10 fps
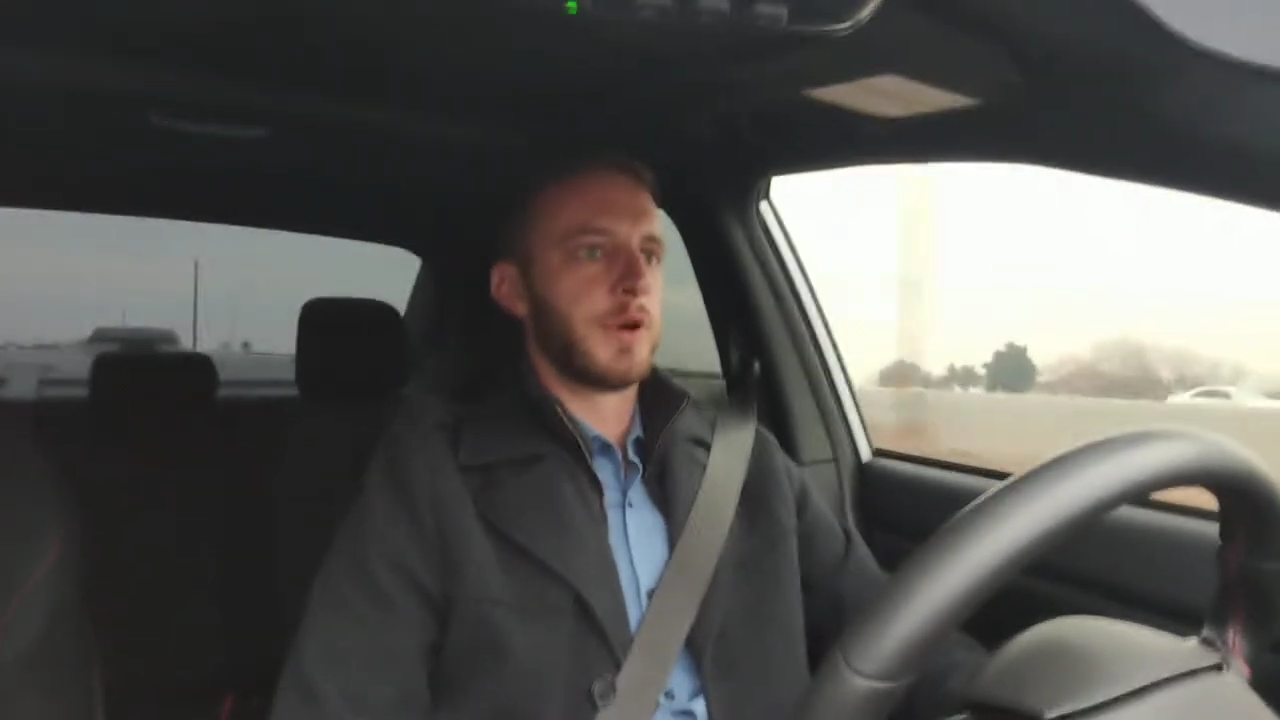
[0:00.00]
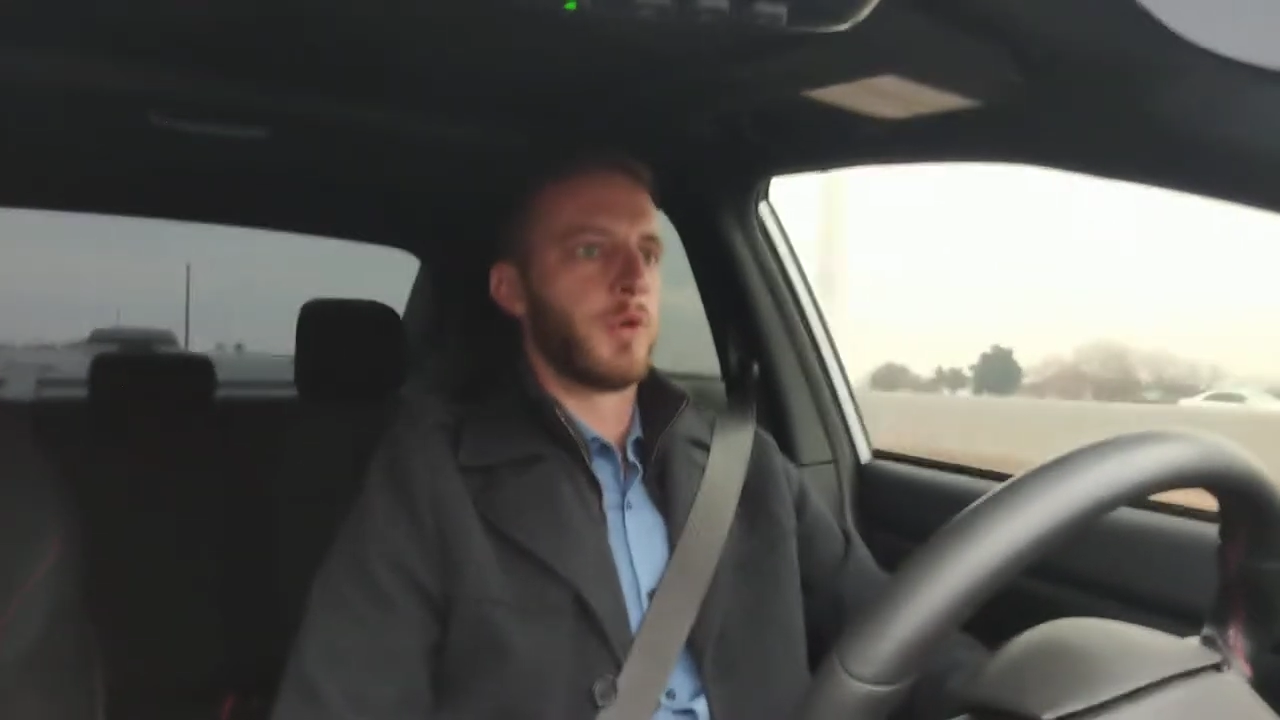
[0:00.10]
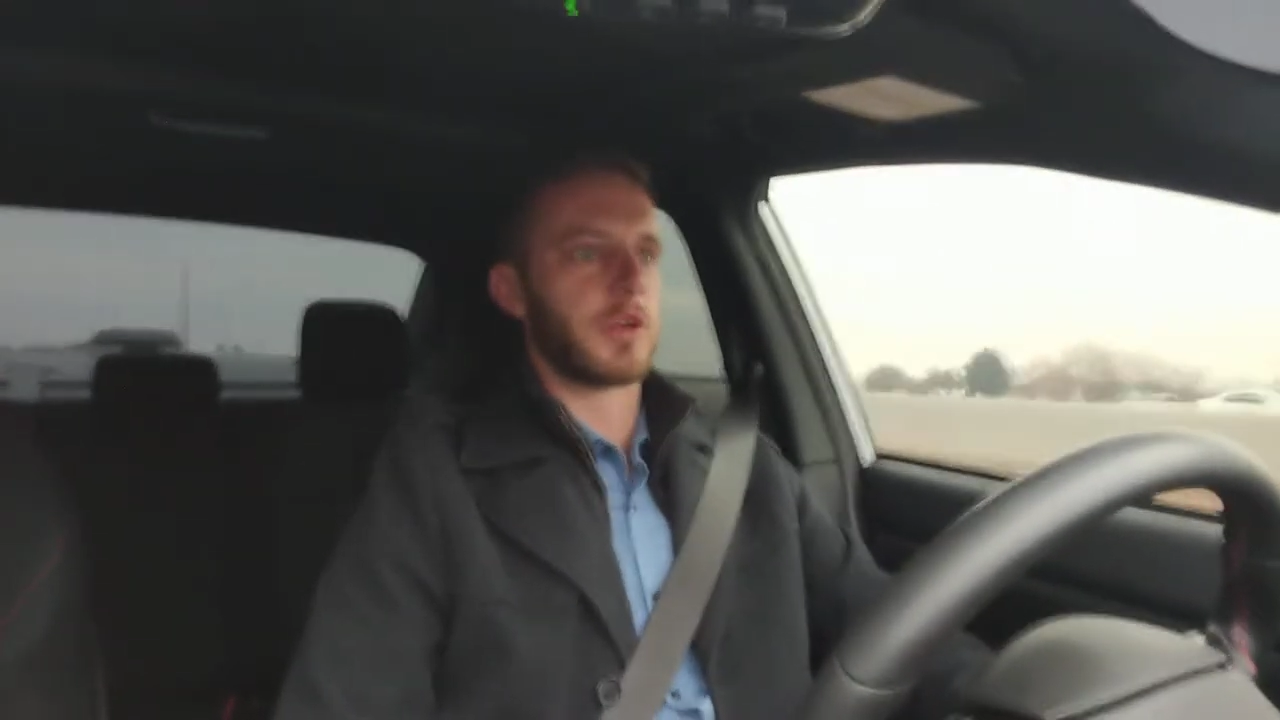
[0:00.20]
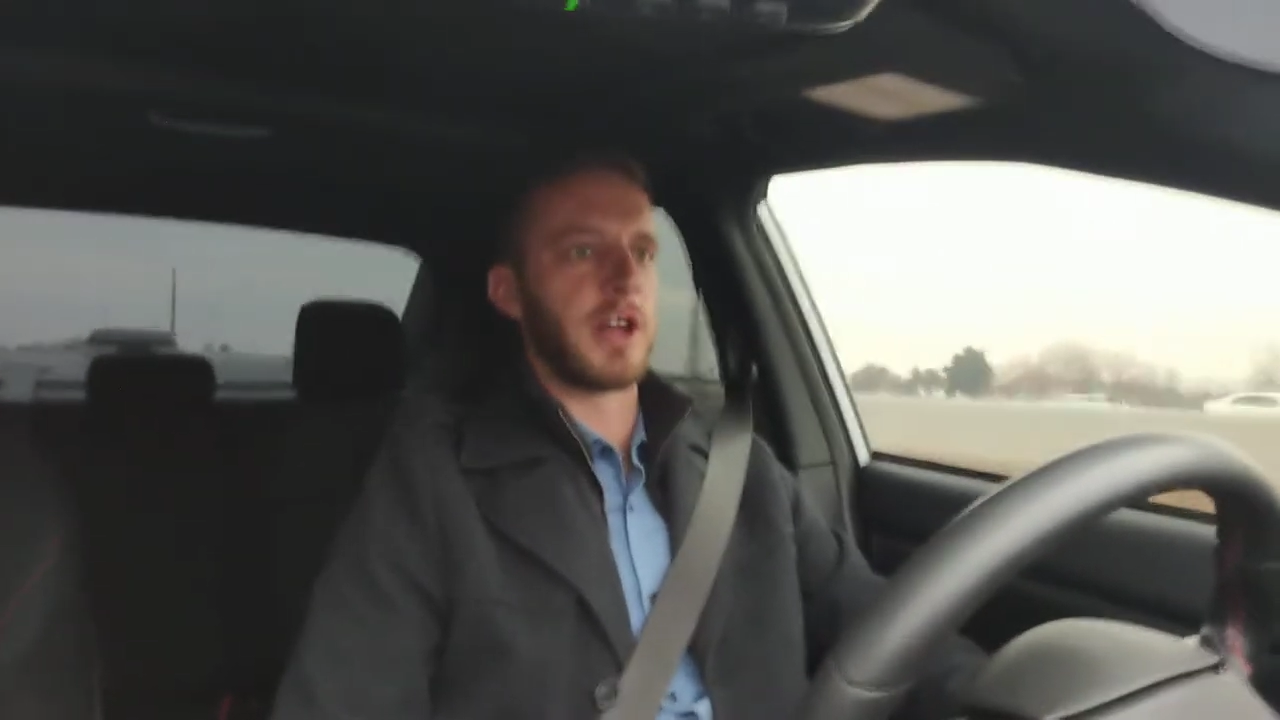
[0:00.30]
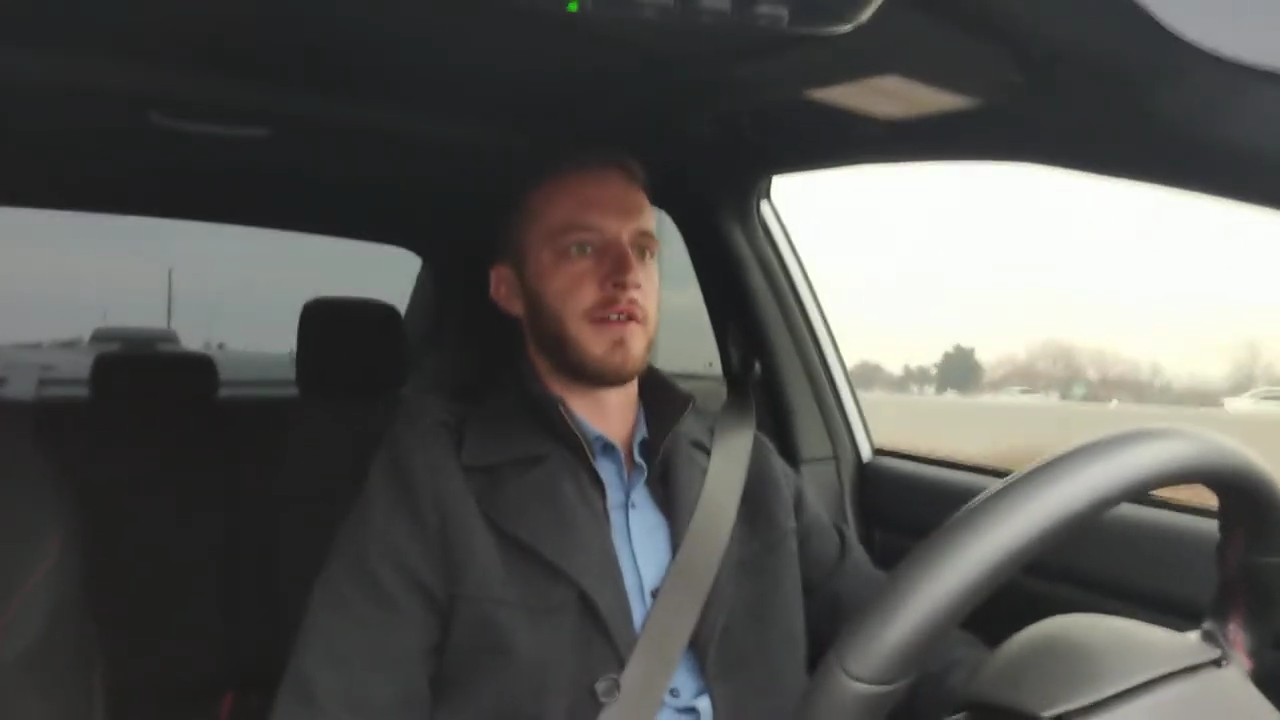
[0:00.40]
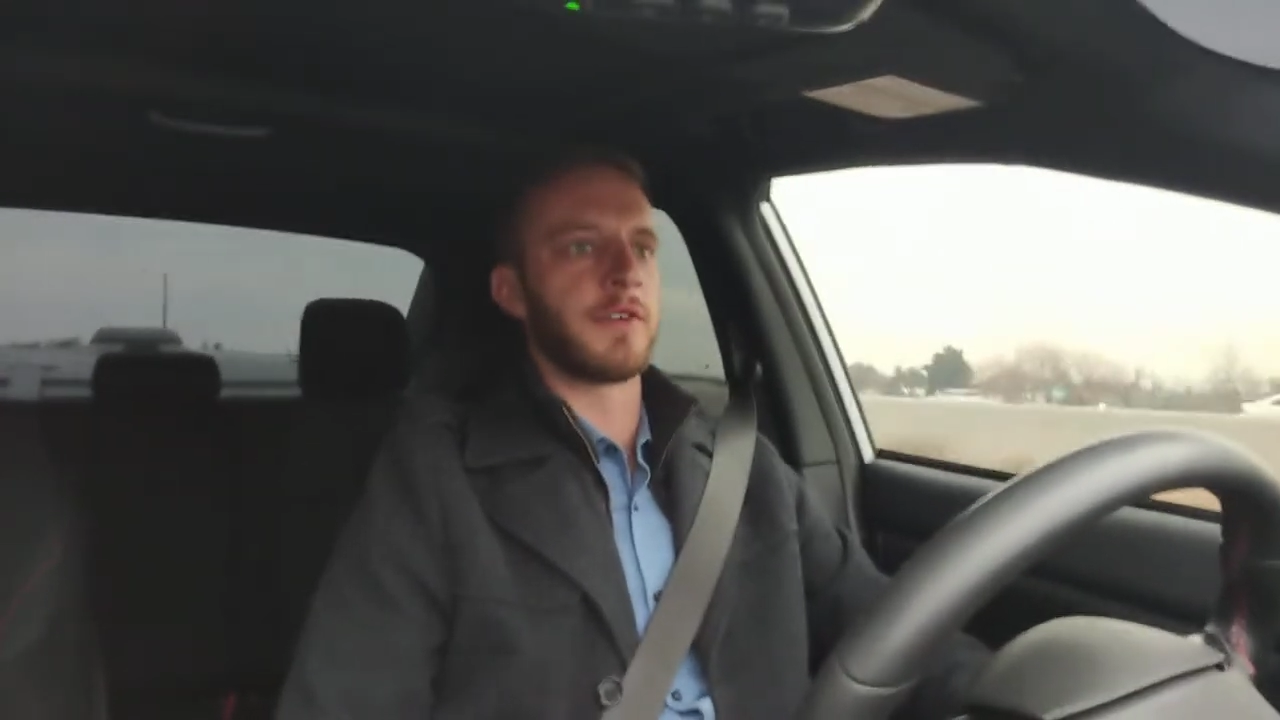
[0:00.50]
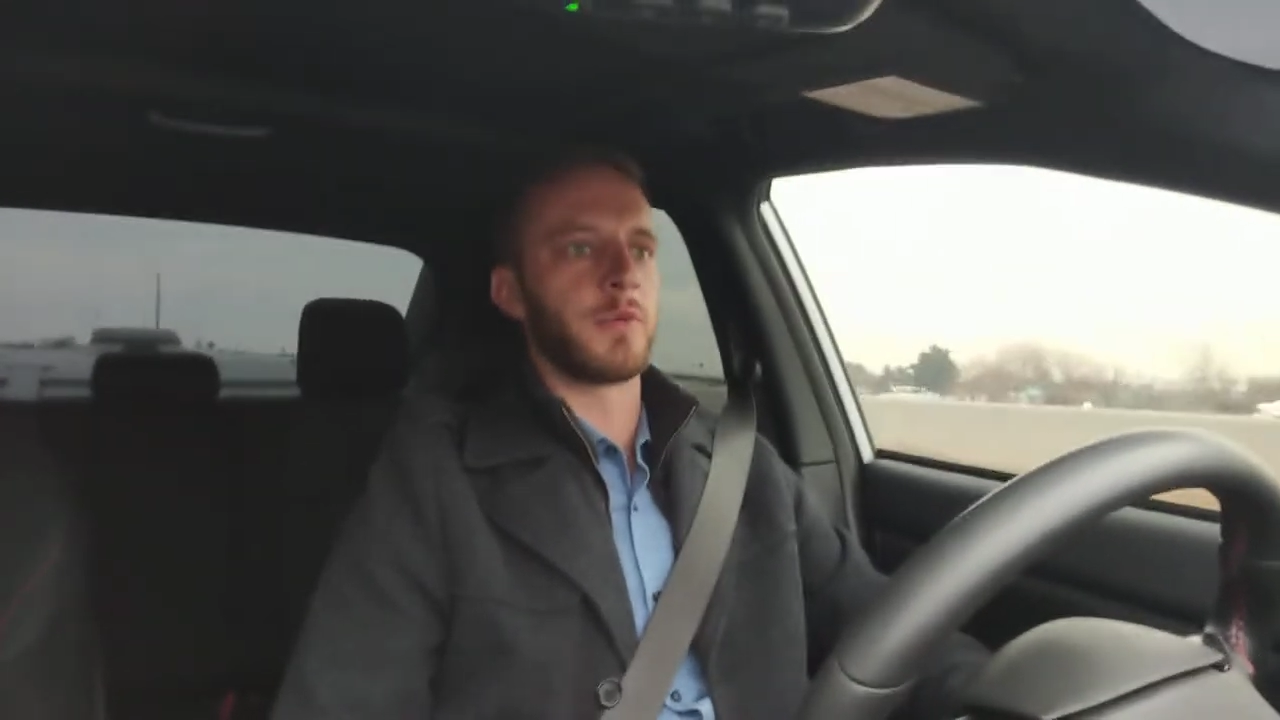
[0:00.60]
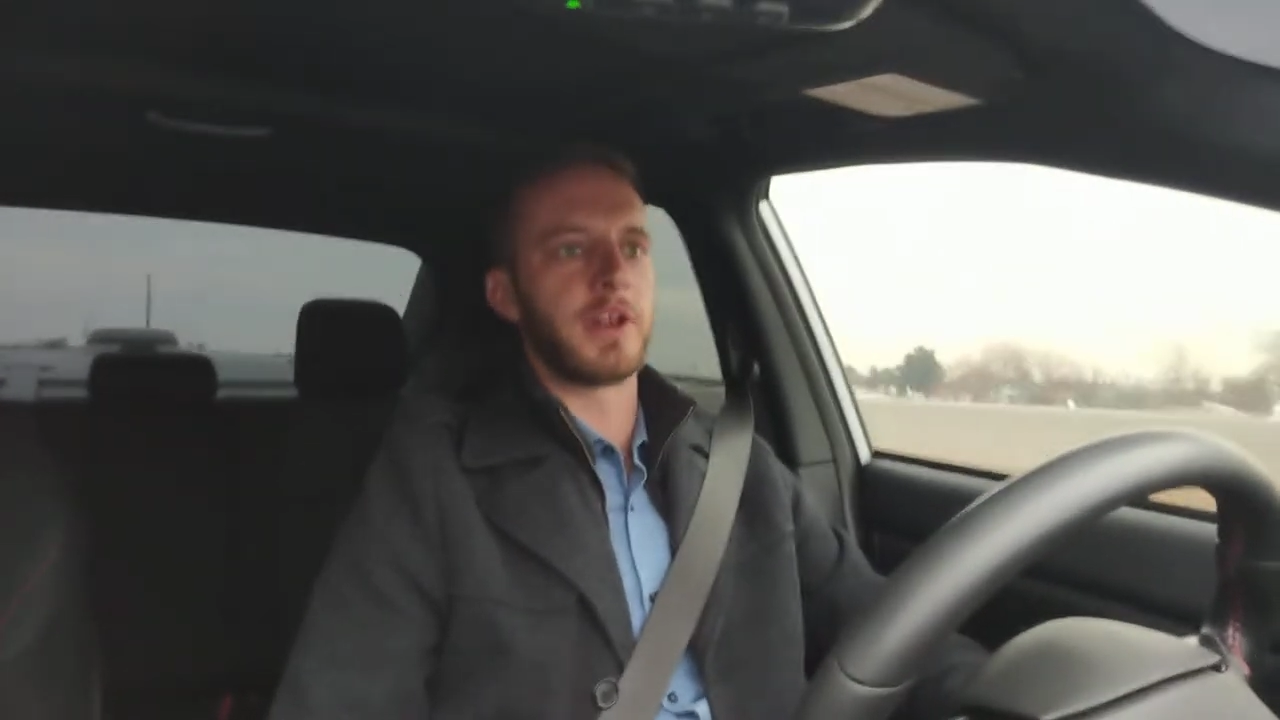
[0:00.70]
will cover